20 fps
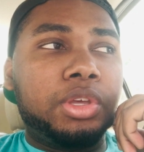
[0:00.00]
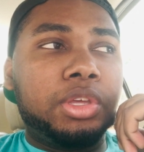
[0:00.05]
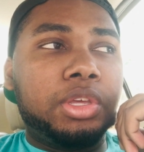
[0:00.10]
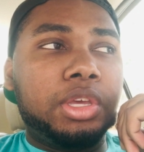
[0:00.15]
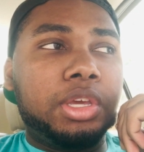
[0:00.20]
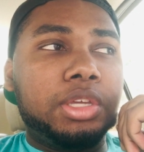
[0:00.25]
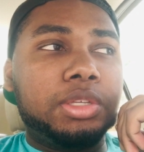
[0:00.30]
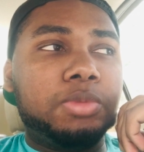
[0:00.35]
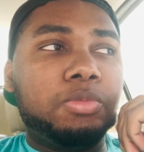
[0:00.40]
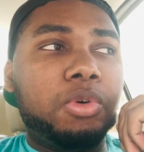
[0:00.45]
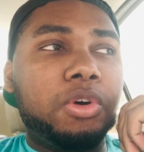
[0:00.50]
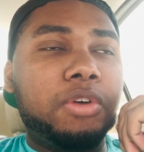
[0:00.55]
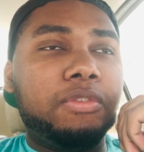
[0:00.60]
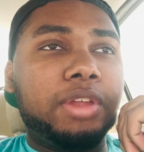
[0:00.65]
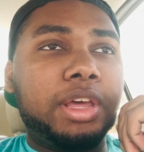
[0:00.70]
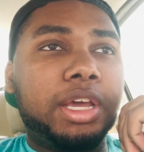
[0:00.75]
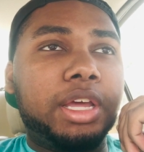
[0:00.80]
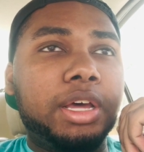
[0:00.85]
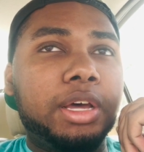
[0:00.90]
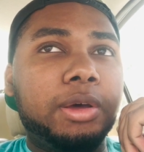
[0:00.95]
it's more of
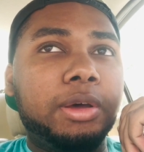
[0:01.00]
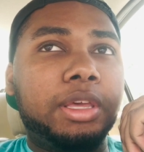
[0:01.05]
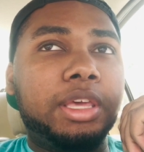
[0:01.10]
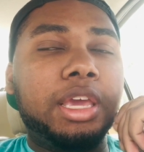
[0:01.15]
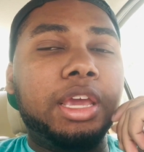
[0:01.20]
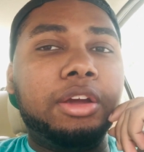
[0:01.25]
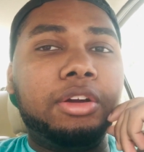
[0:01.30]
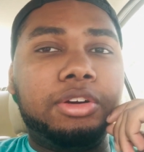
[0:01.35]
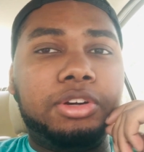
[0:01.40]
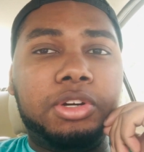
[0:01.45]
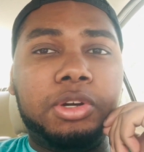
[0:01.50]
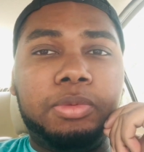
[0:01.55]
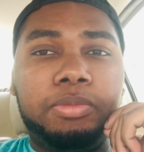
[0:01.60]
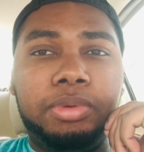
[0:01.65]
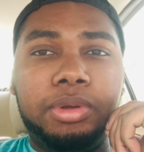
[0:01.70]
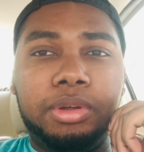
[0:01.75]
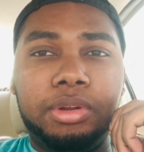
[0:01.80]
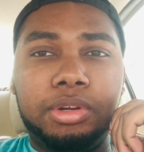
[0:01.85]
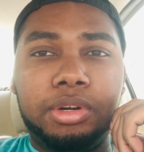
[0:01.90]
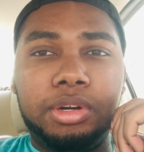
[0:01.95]
like a character
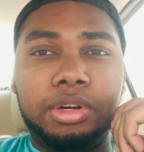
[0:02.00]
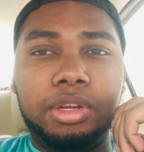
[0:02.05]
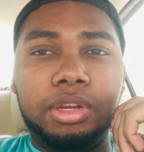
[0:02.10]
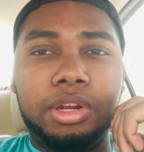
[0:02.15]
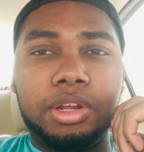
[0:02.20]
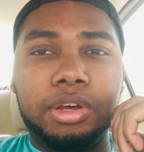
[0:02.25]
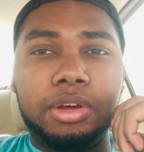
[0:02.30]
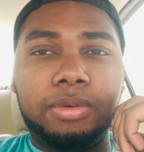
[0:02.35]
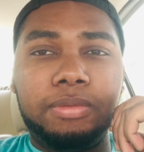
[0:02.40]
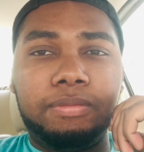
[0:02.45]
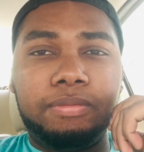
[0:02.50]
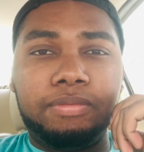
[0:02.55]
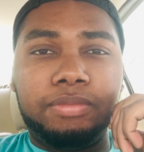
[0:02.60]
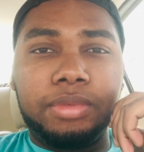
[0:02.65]
builder, you know?